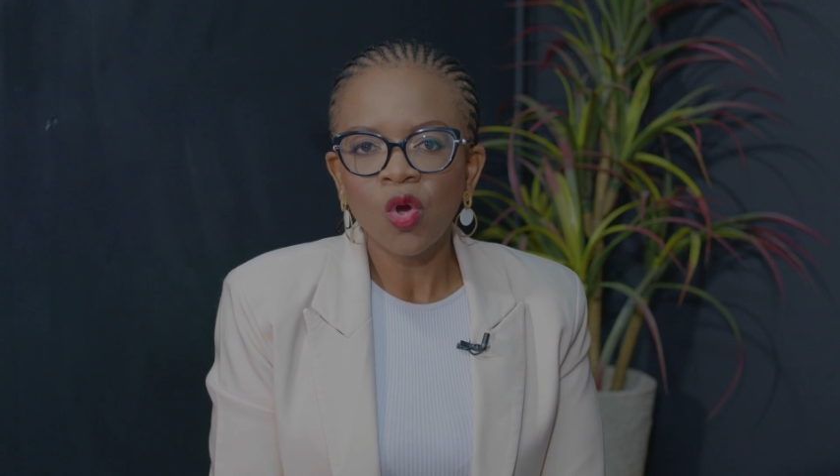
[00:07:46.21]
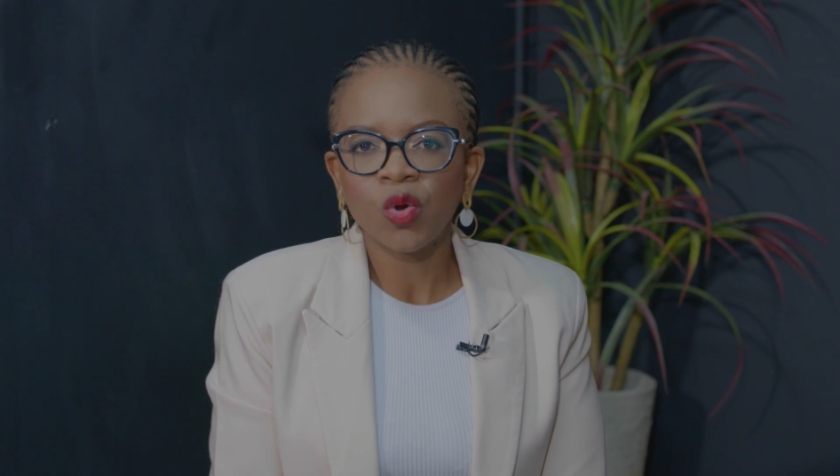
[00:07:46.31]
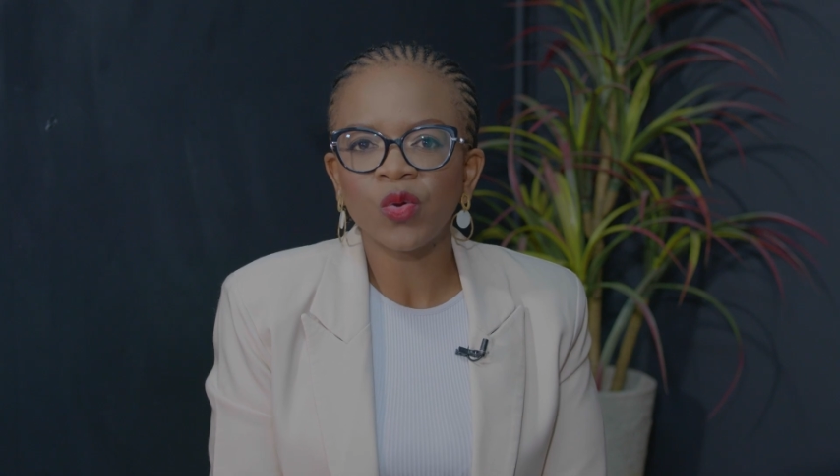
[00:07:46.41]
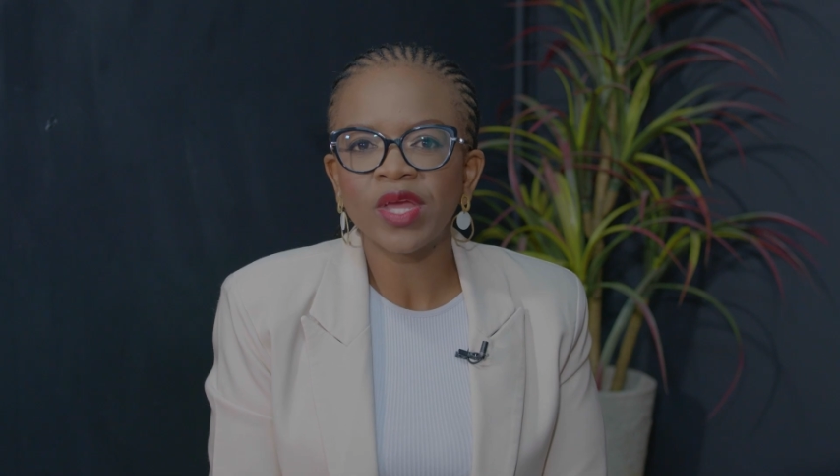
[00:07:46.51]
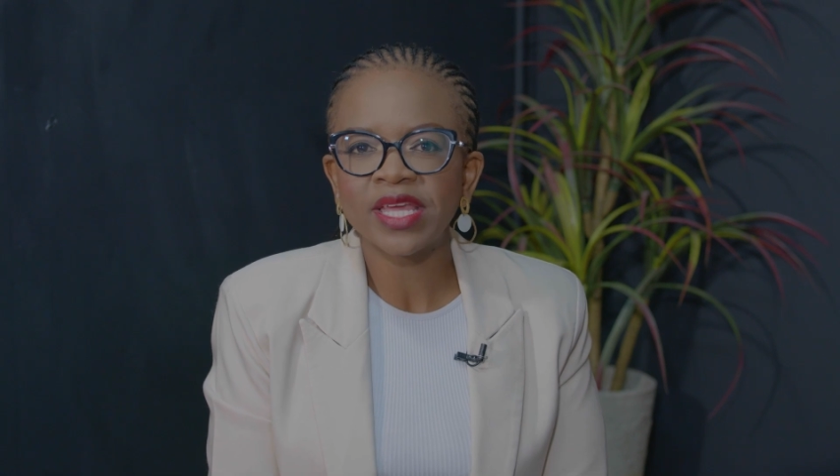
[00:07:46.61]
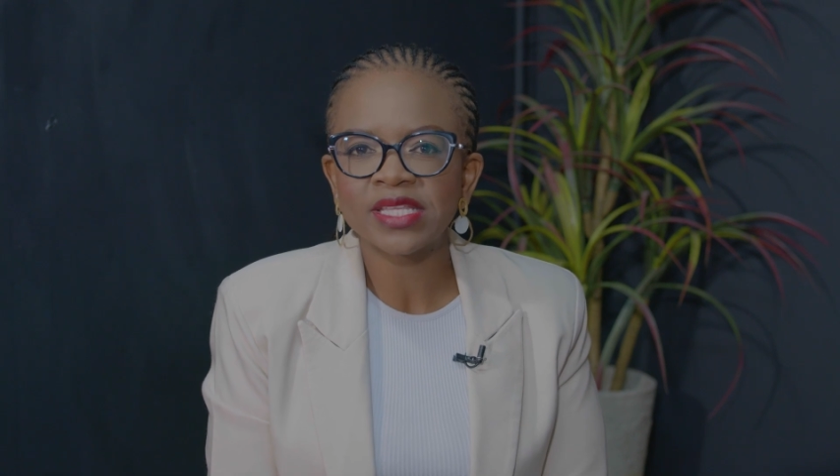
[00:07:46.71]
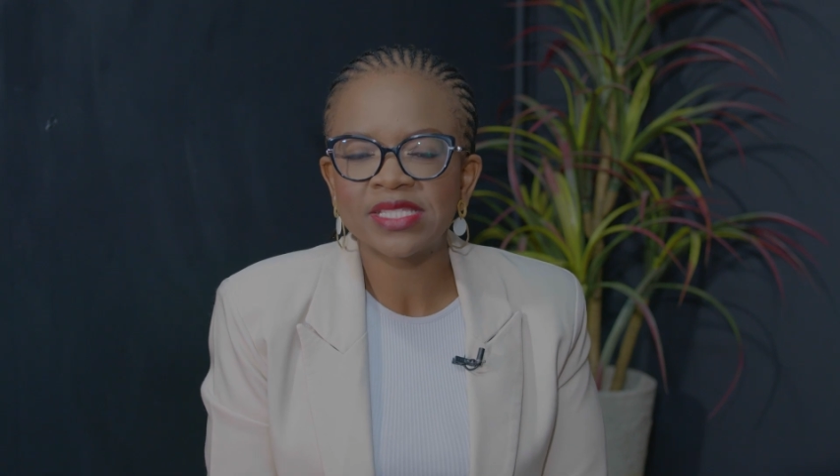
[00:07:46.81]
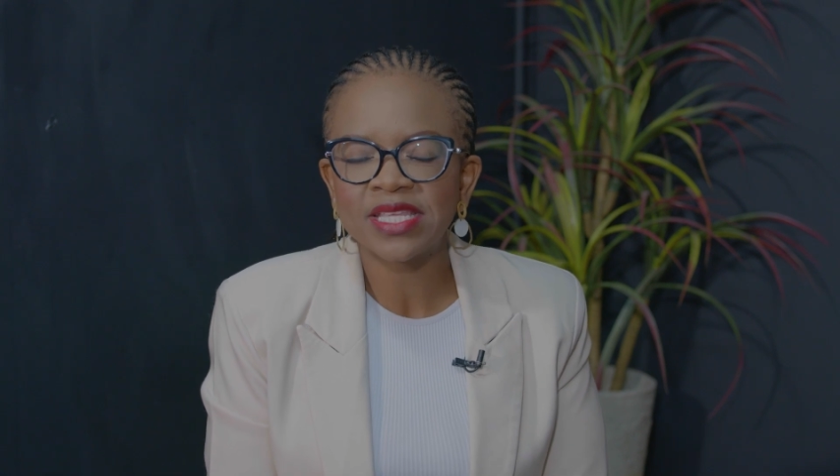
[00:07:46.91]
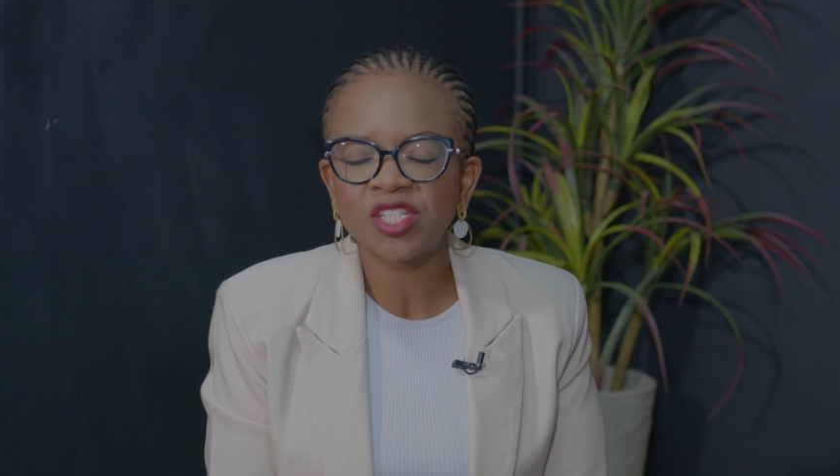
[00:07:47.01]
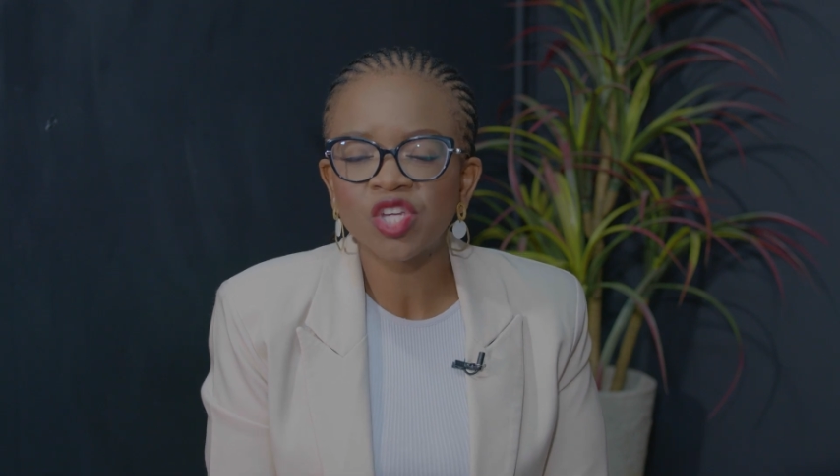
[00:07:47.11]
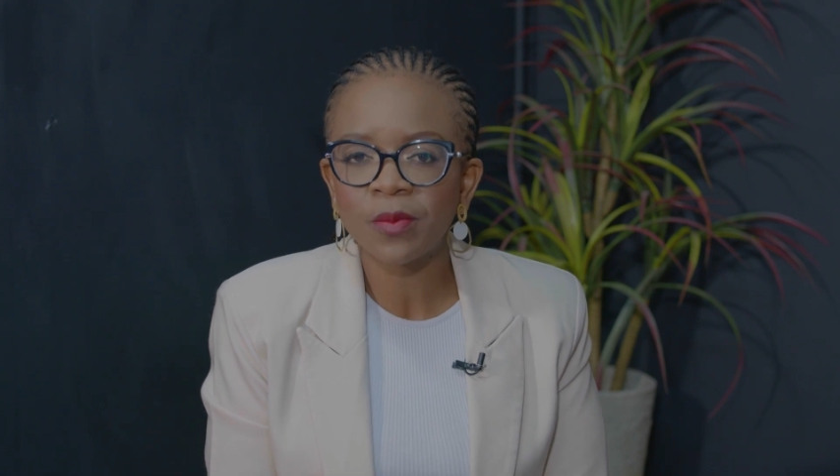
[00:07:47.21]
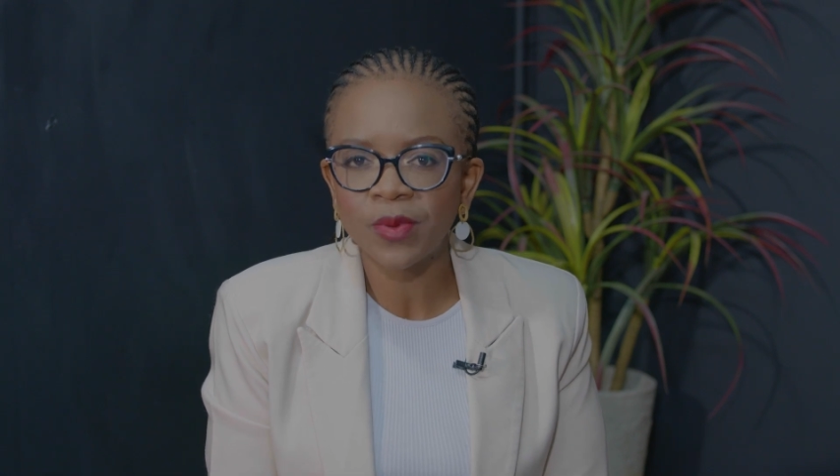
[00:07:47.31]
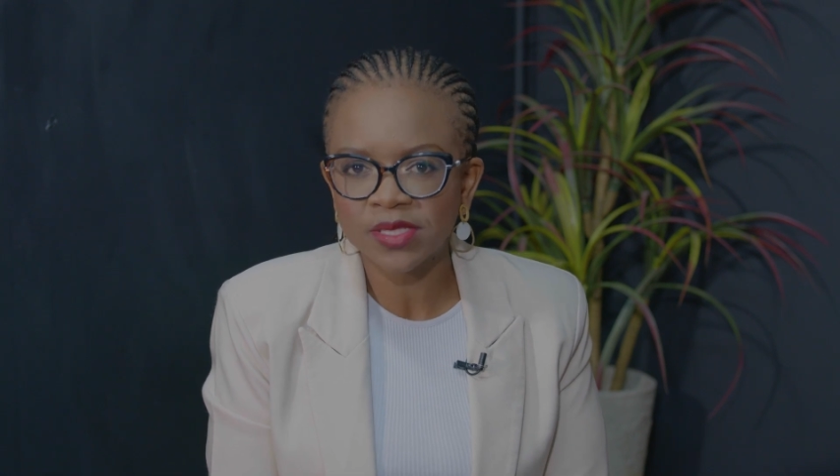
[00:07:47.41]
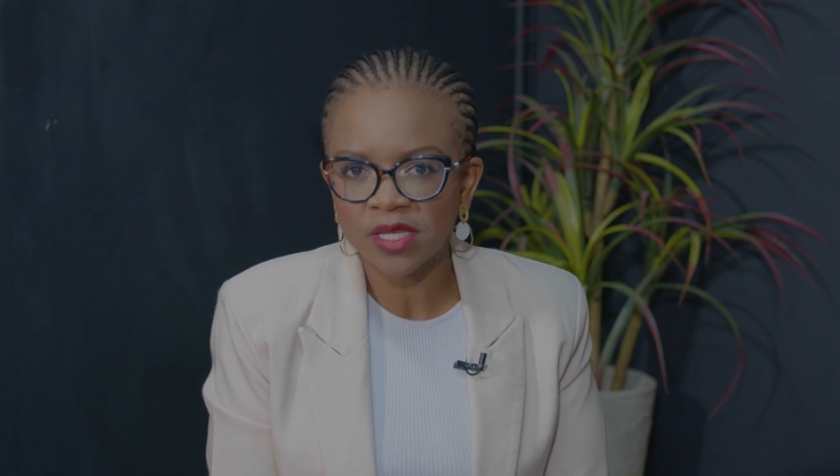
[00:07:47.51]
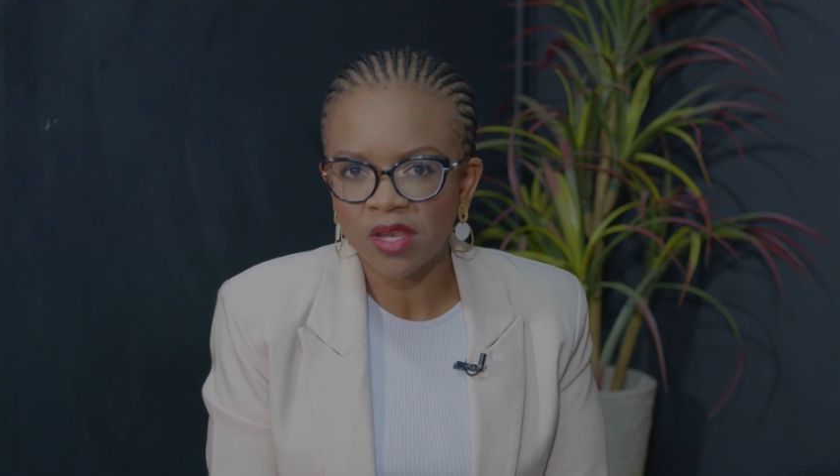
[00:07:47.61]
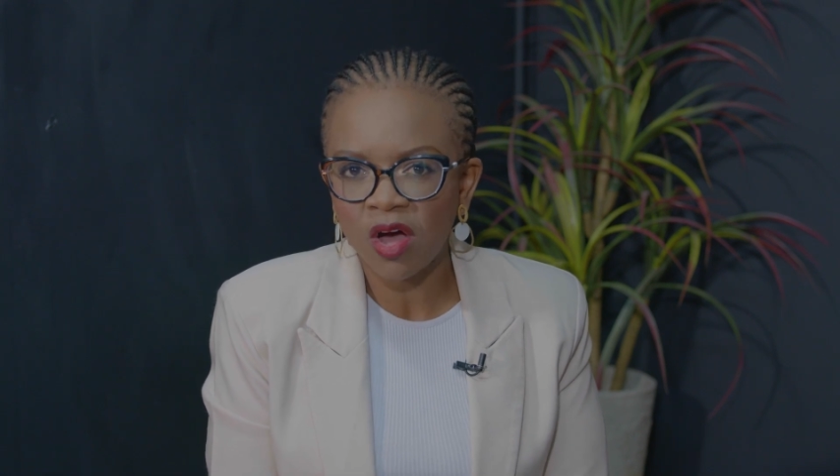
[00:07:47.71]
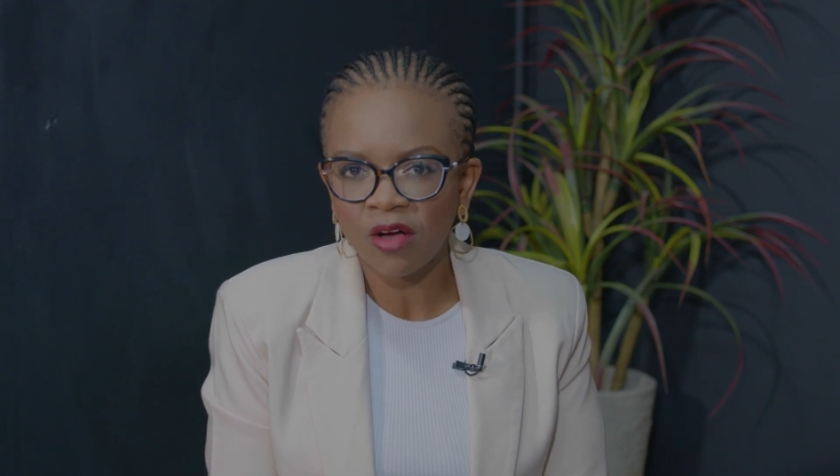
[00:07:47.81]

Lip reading: who is the Chairperson